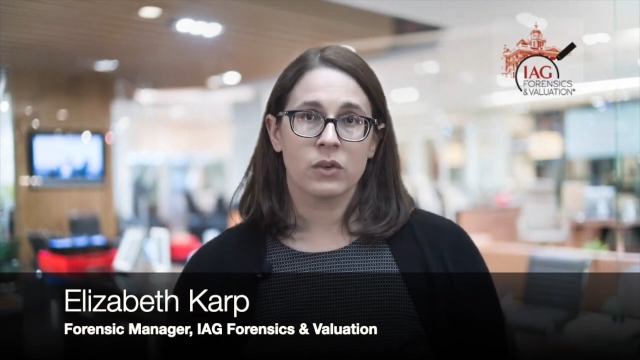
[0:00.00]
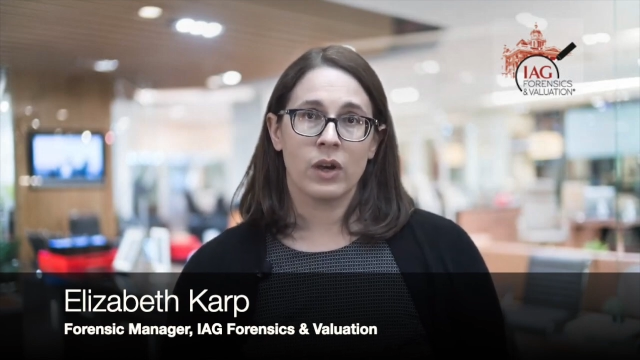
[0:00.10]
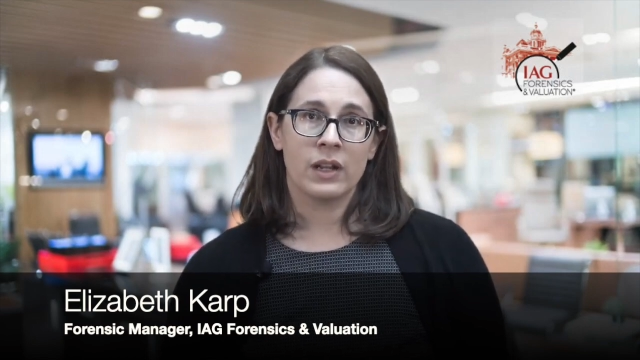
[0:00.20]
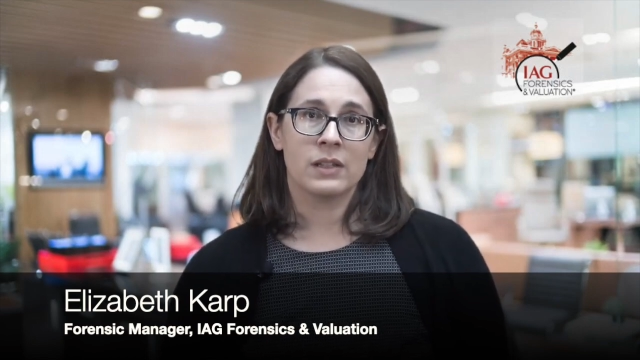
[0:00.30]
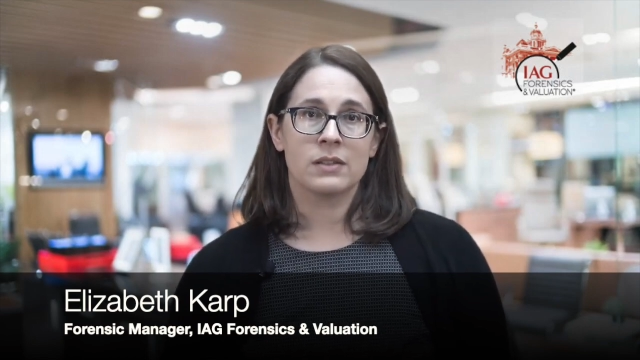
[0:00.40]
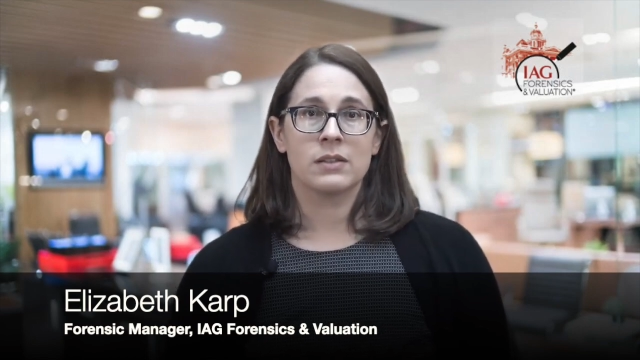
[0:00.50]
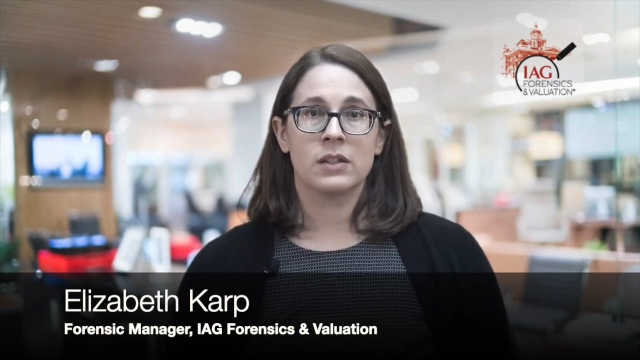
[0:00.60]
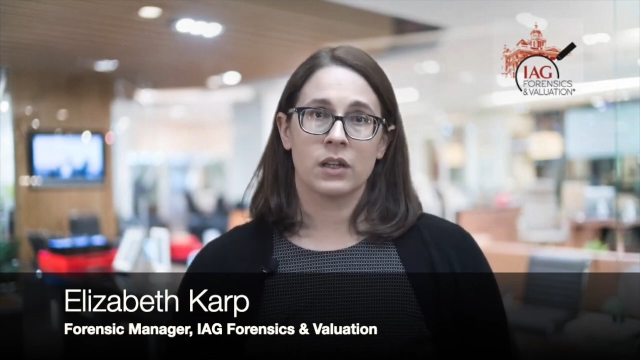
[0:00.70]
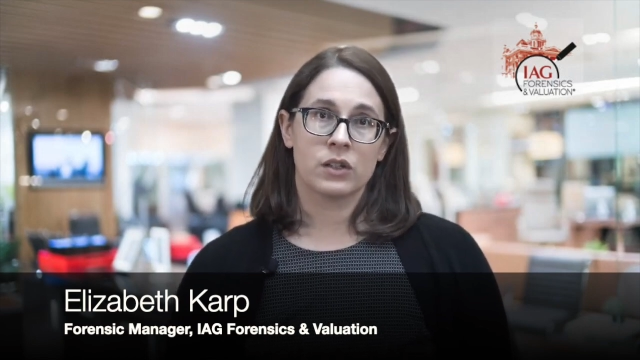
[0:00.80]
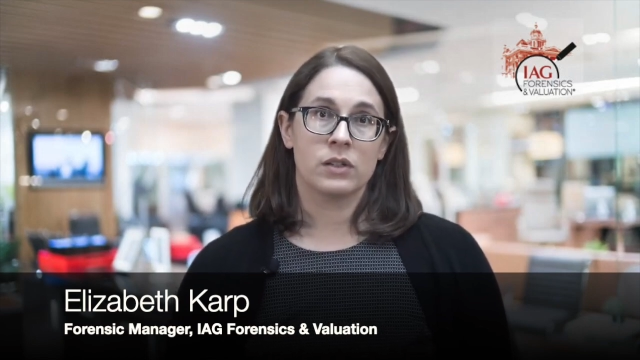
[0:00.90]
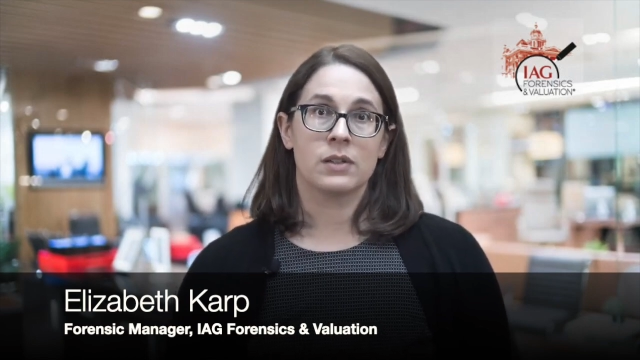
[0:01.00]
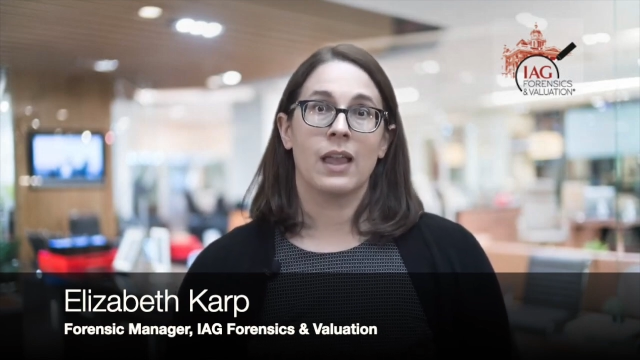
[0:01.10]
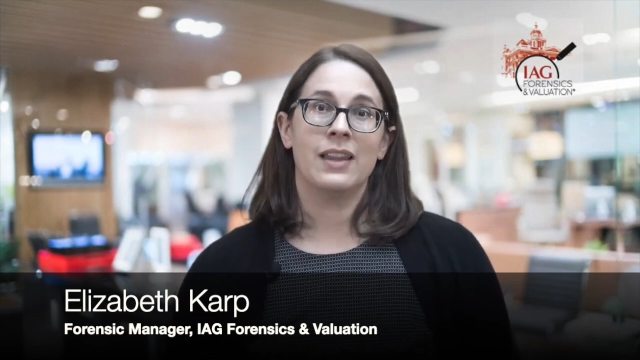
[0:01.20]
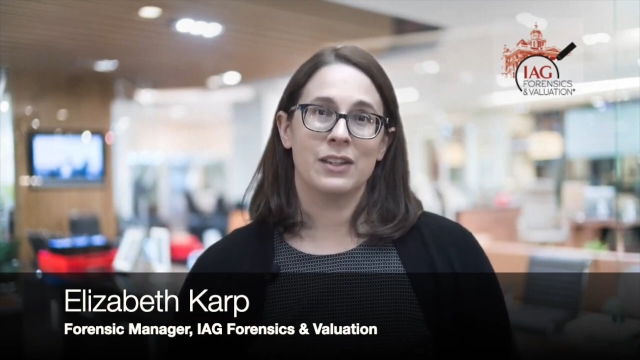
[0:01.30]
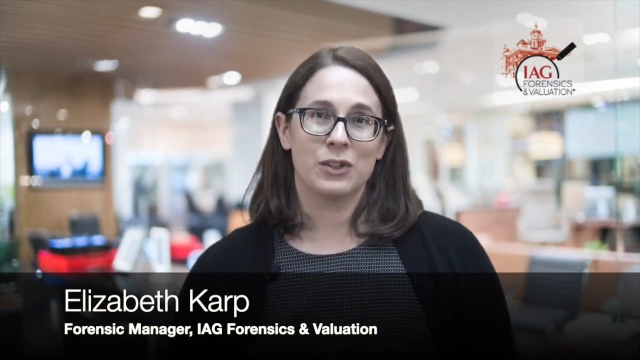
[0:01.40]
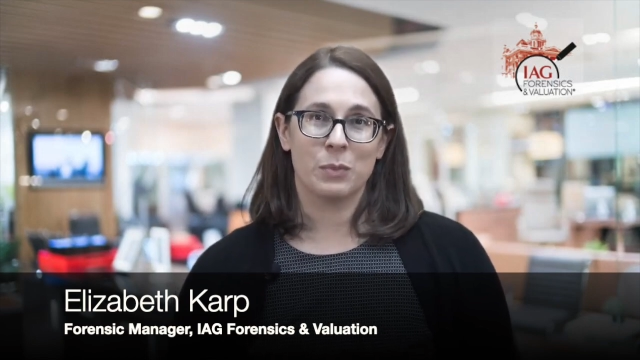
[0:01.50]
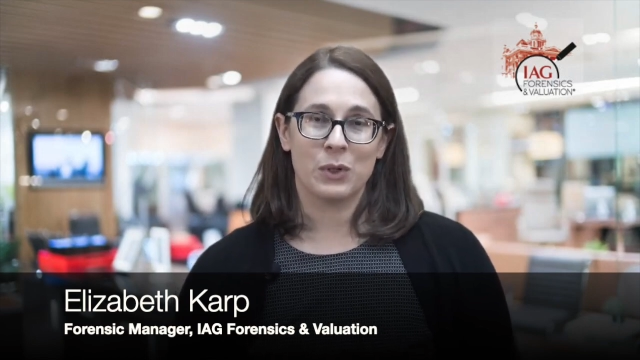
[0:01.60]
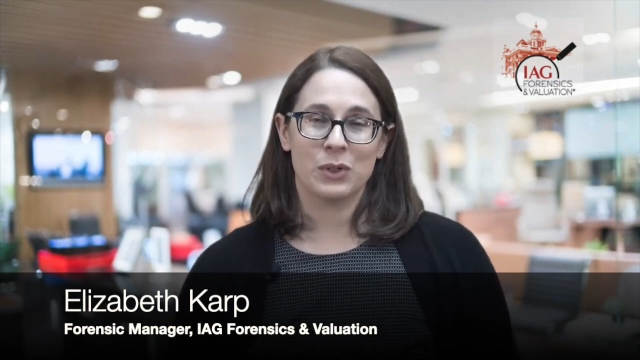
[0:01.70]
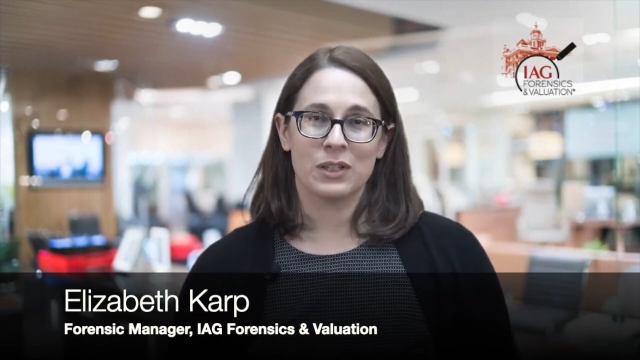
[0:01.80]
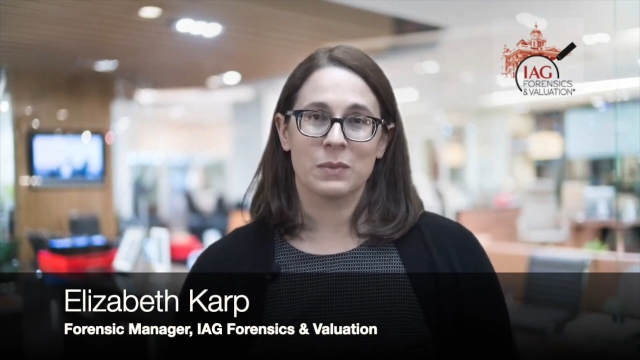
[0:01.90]
credits, deductions, and
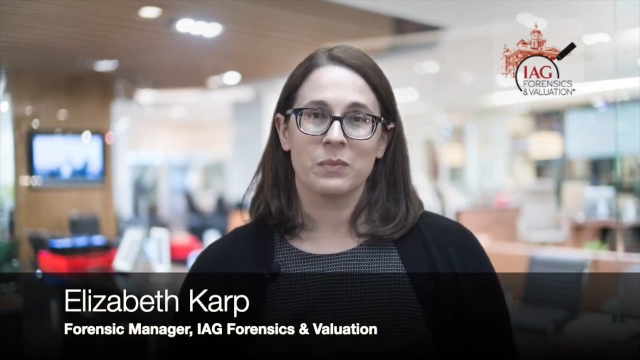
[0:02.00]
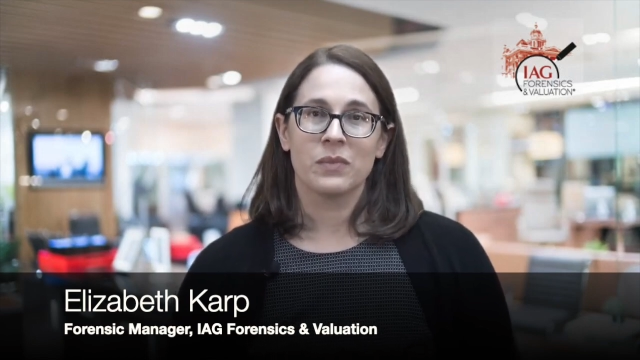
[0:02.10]
distributions.